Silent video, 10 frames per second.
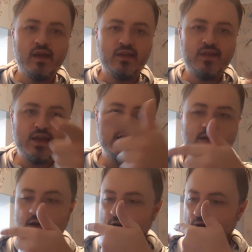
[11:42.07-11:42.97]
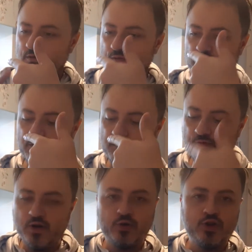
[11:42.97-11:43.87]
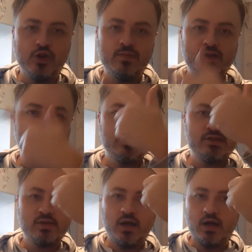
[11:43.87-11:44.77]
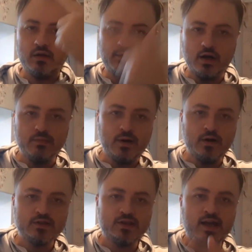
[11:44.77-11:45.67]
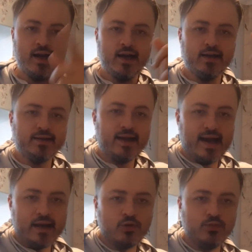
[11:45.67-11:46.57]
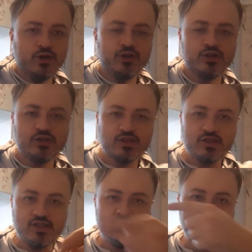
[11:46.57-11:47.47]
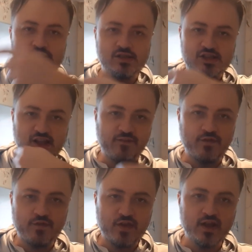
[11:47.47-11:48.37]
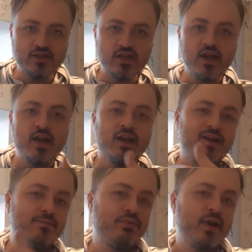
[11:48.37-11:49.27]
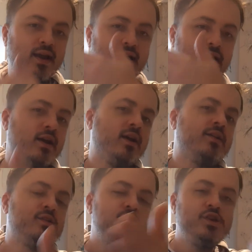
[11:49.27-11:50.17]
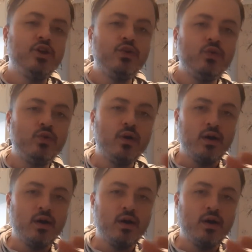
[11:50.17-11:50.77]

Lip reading: these real humans, robots, and animal mutants, these different things can bring new